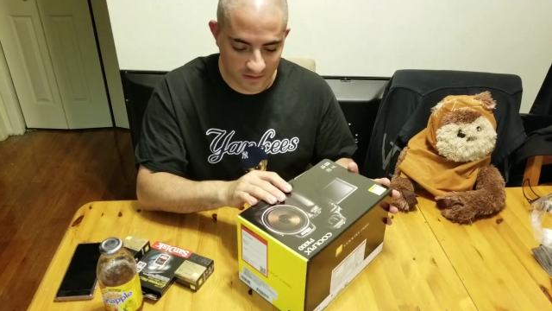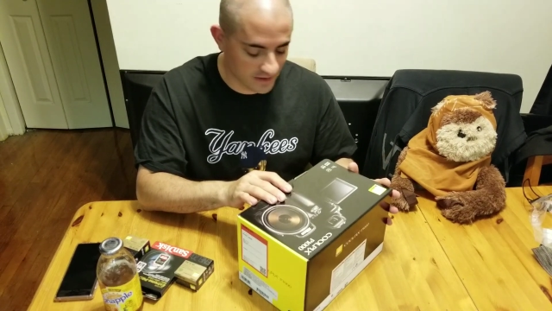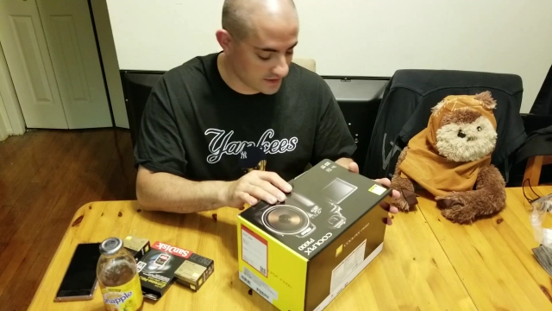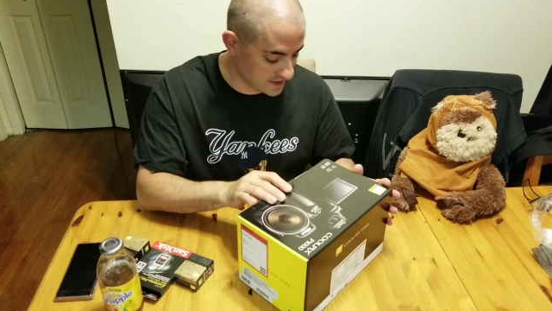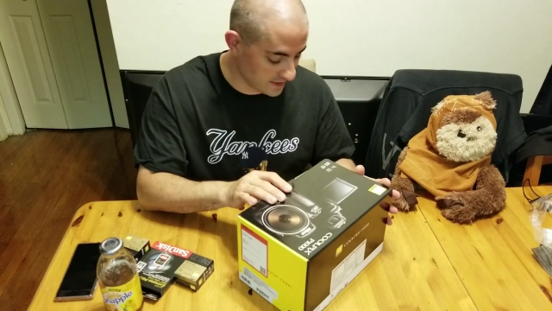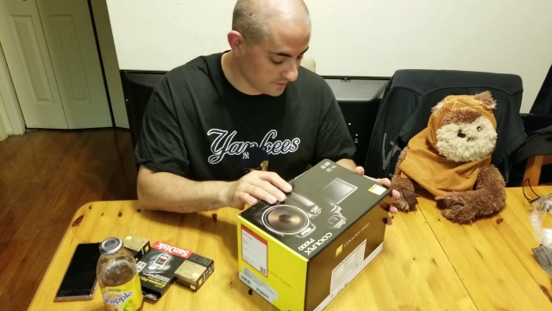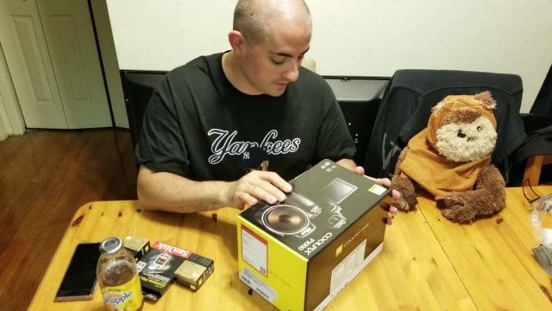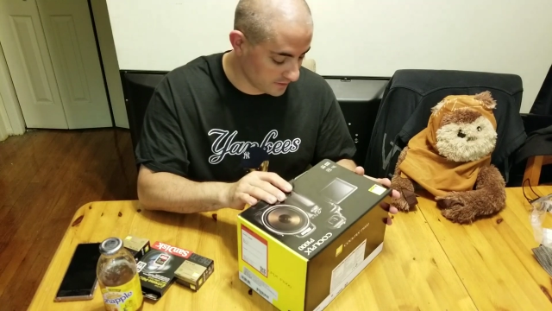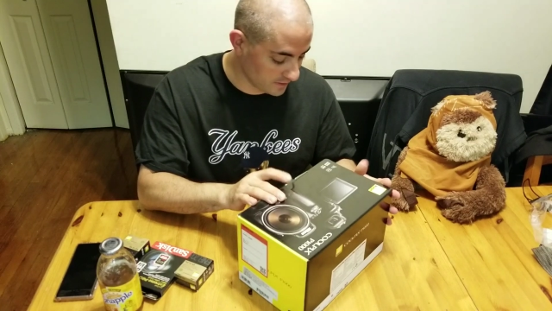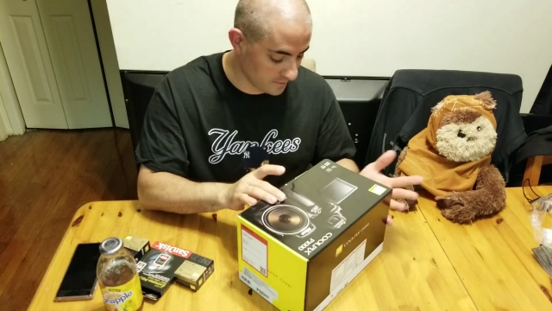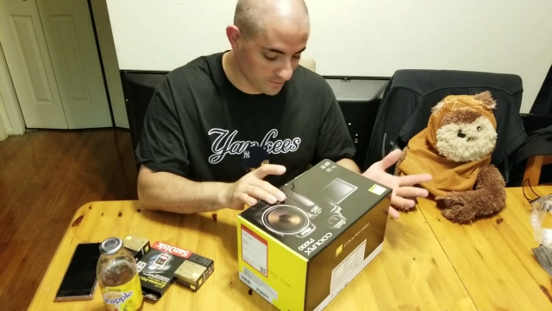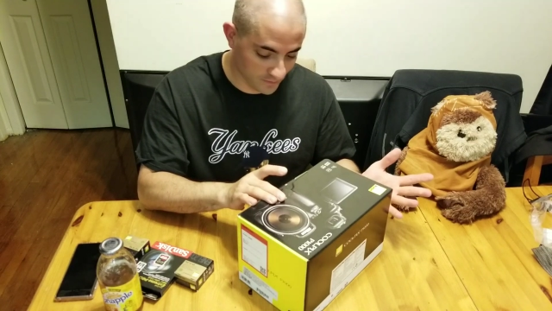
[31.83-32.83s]
except
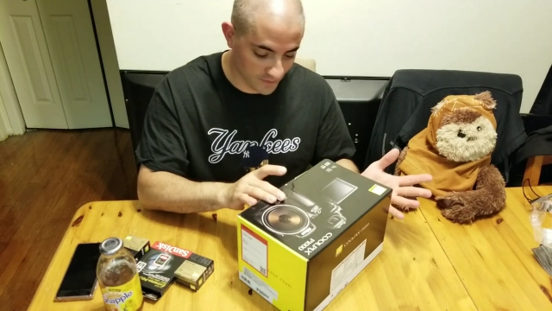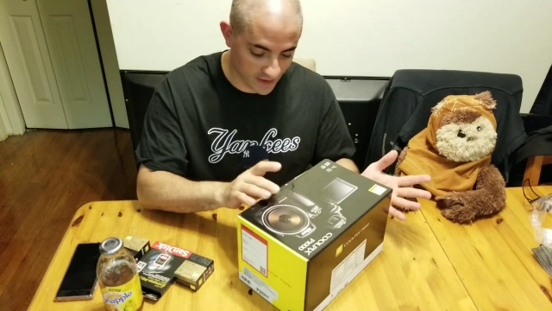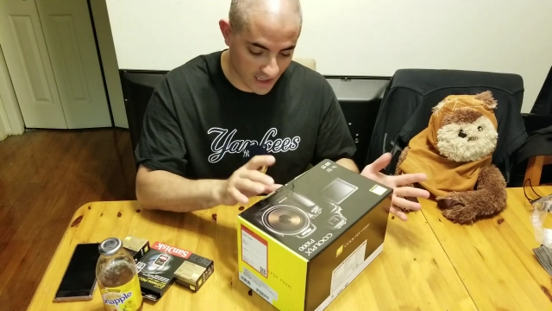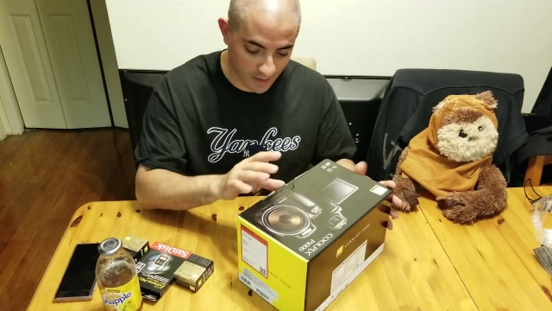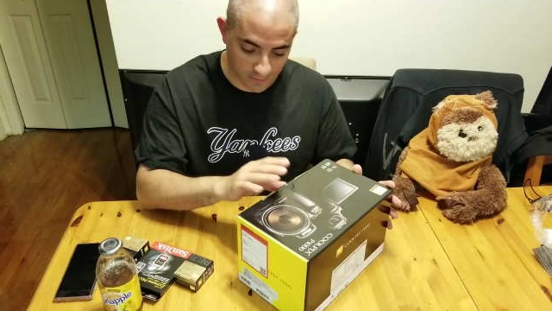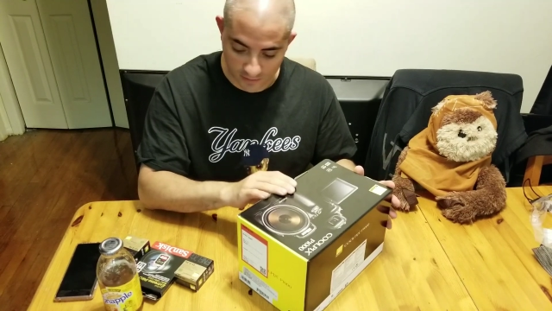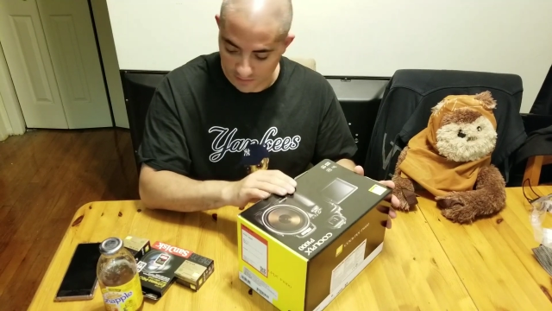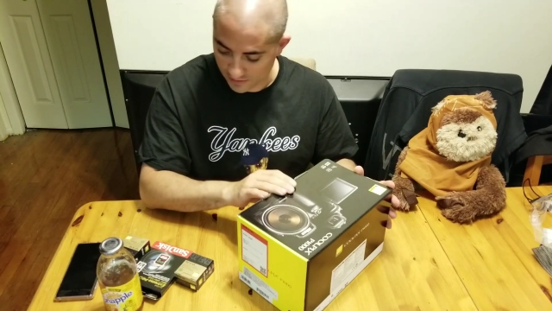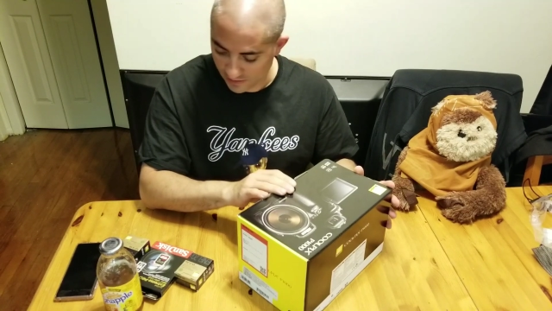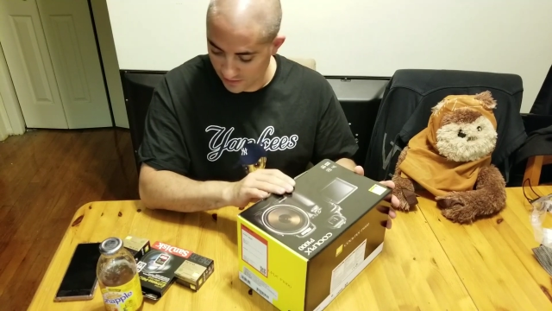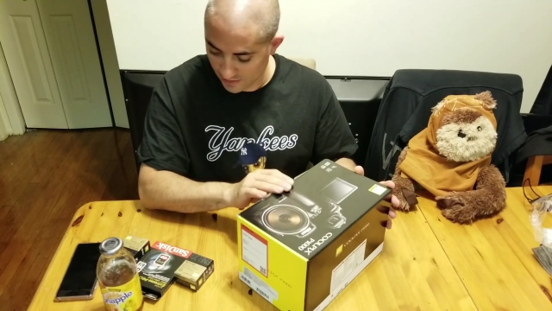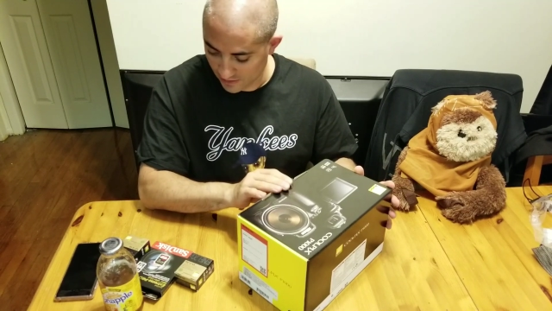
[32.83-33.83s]
for the camera.
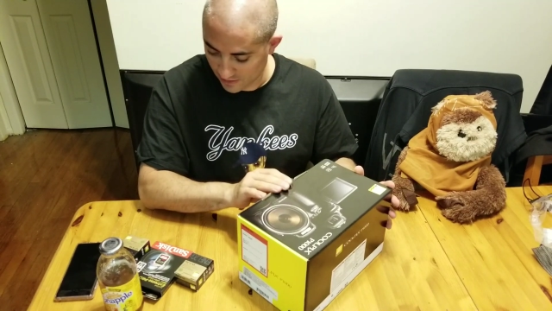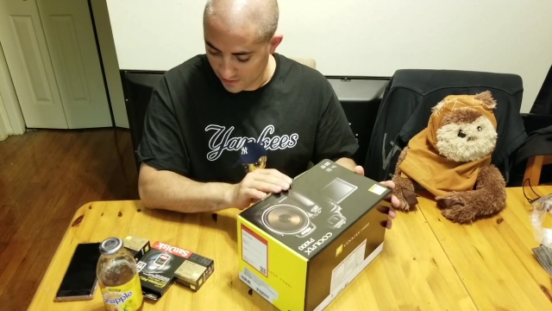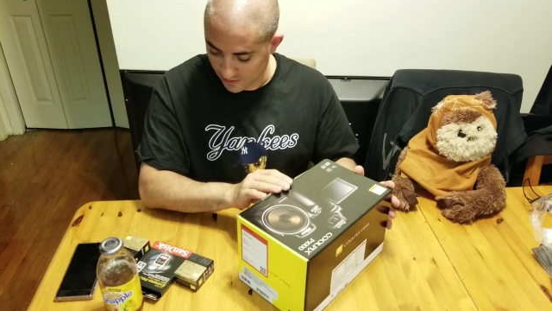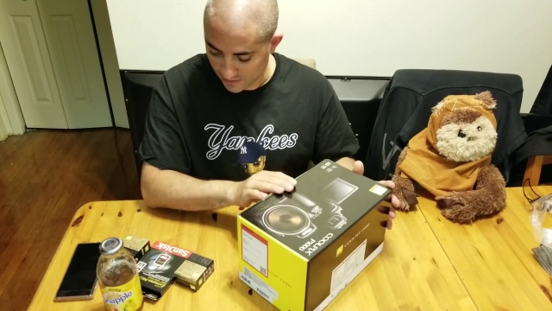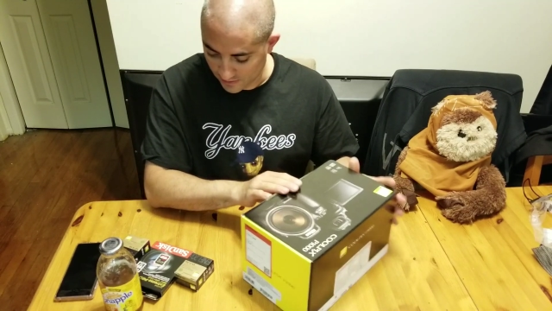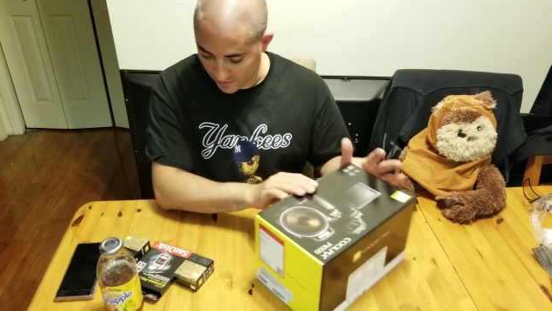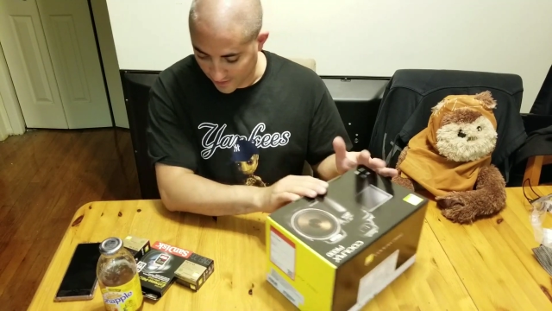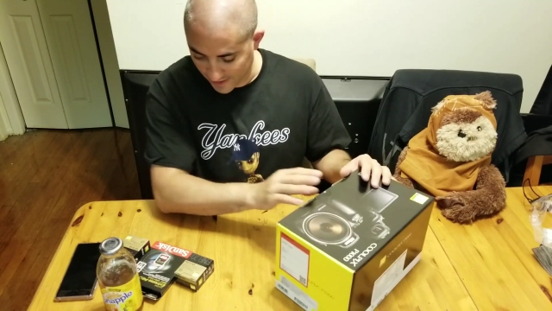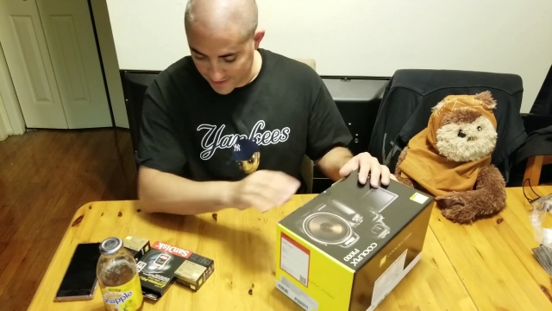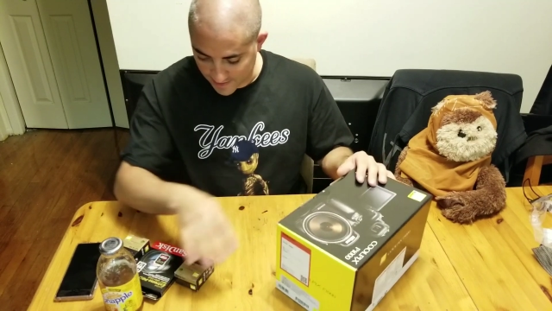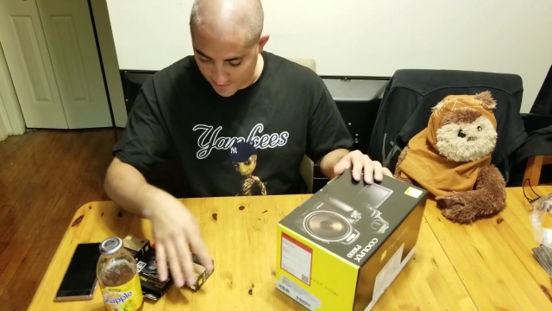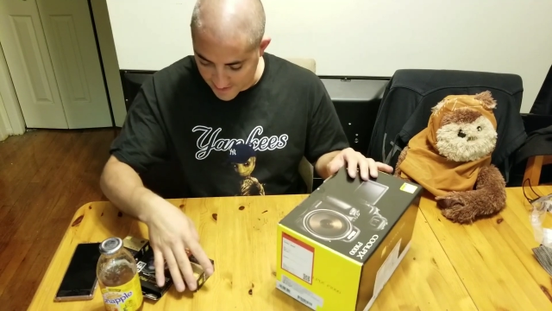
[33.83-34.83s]
I
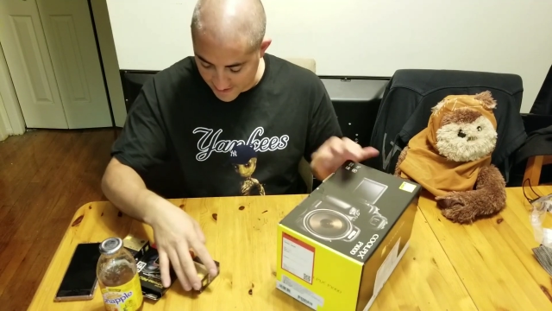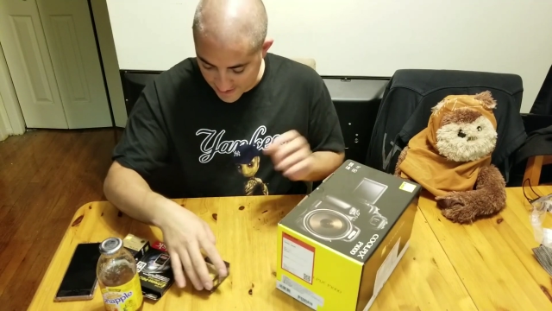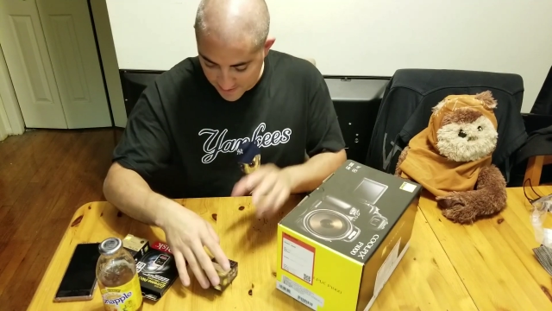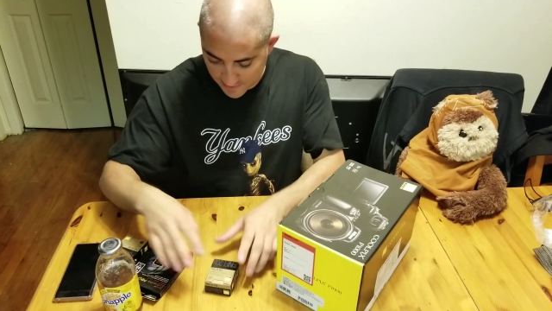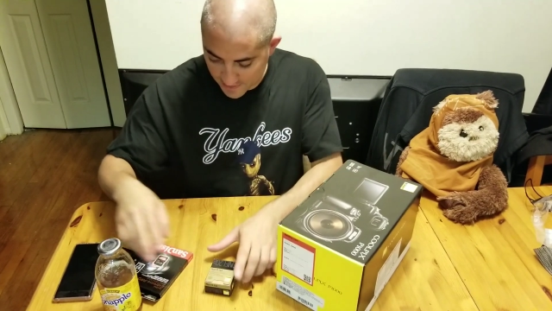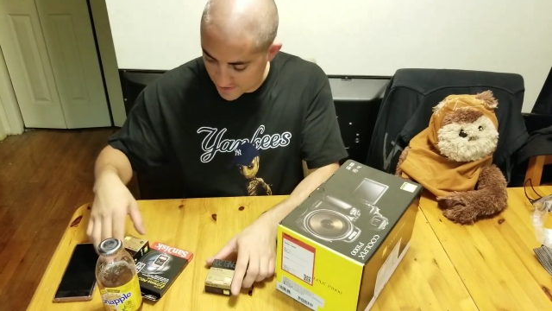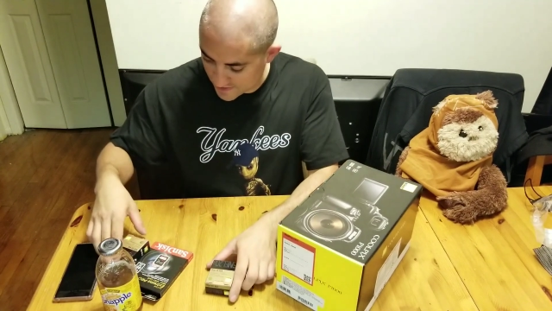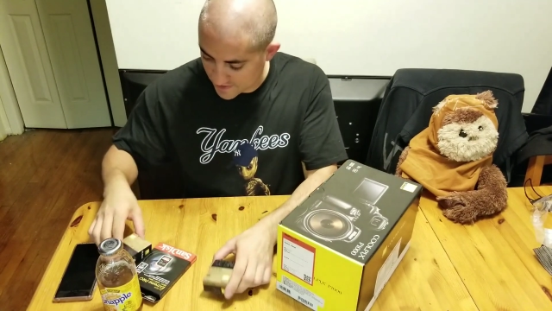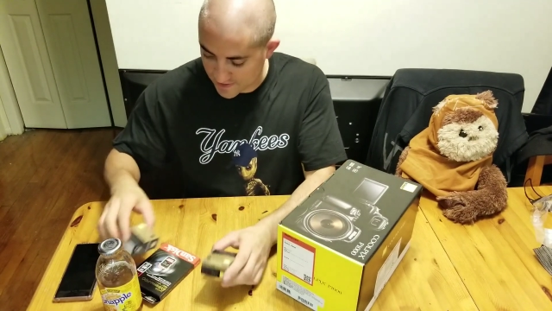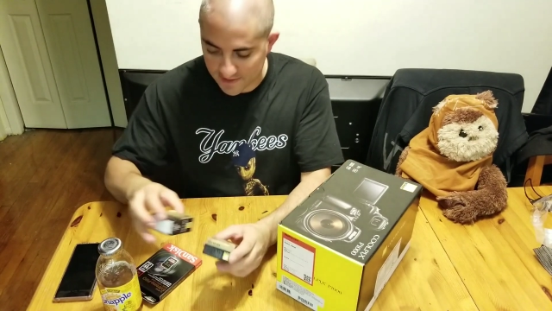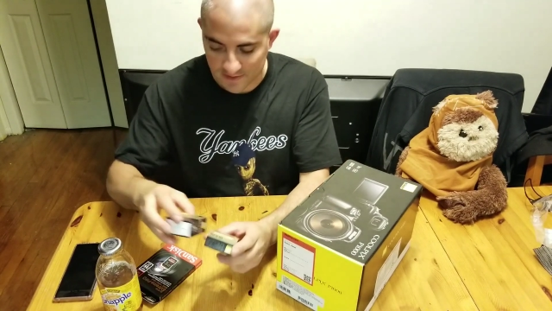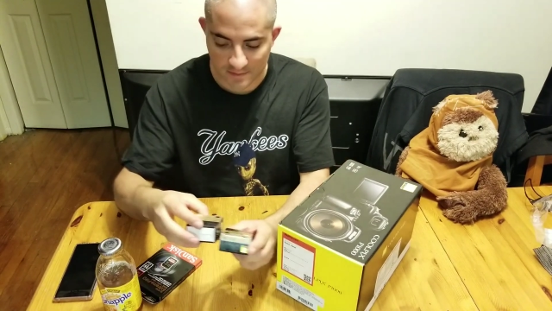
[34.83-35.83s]
got some
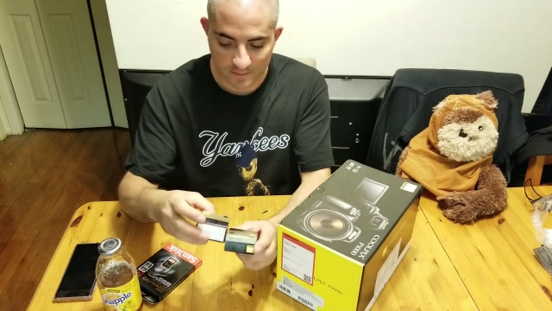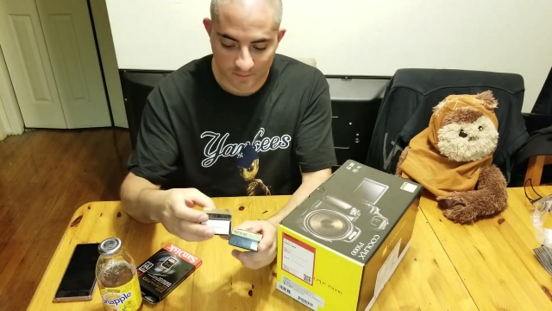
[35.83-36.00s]
accessories.